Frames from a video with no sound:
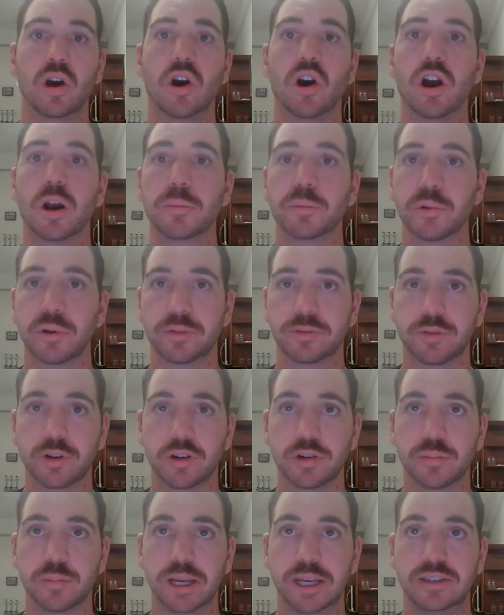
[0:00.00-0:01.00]
Harper at
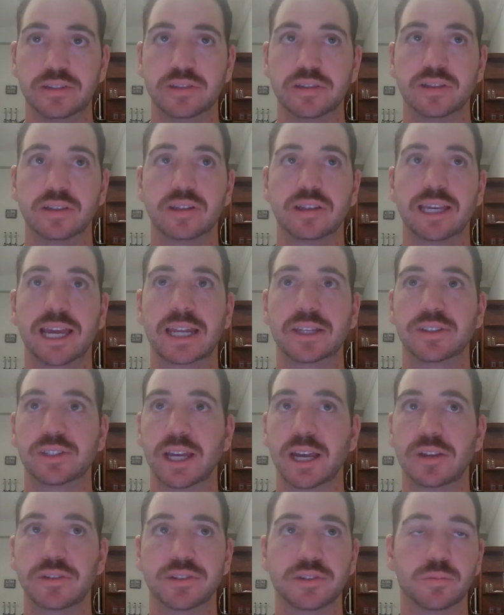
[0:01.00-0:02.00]
first base,
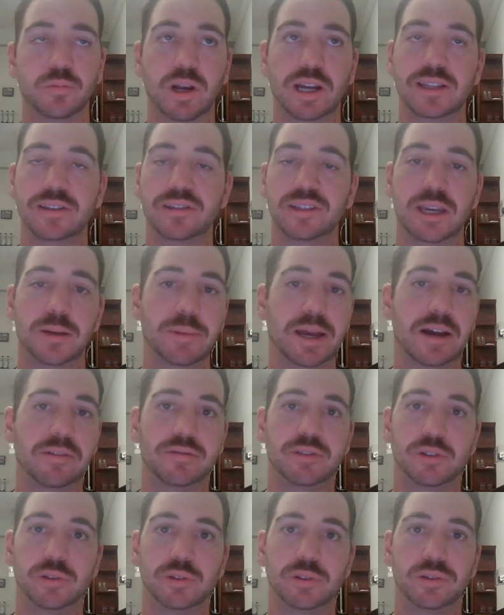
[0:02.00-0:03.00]
Castellanos in right, same
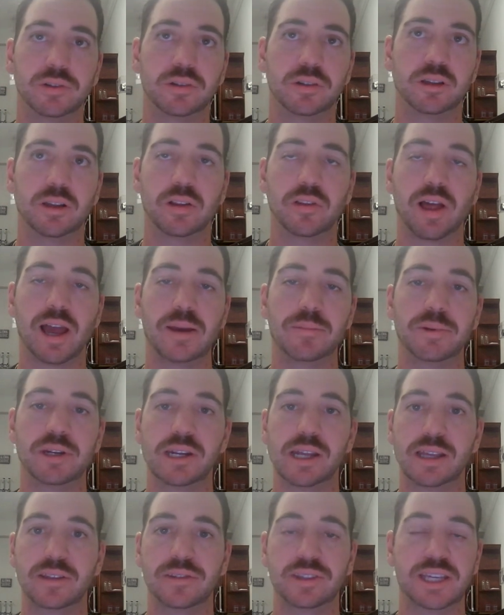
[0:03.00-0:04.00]
outfield alignment
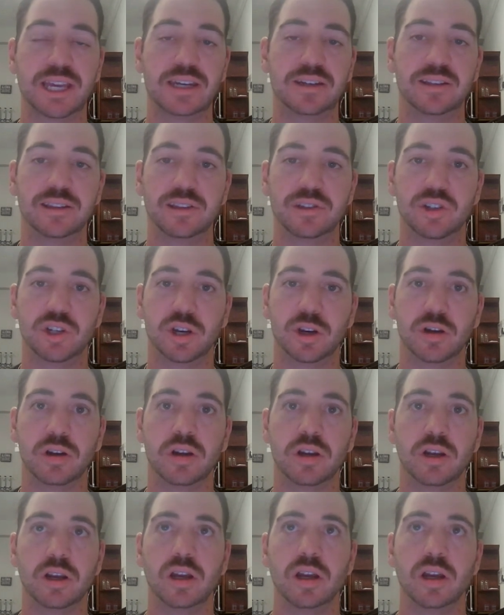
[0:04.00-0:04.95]
as the end of this year.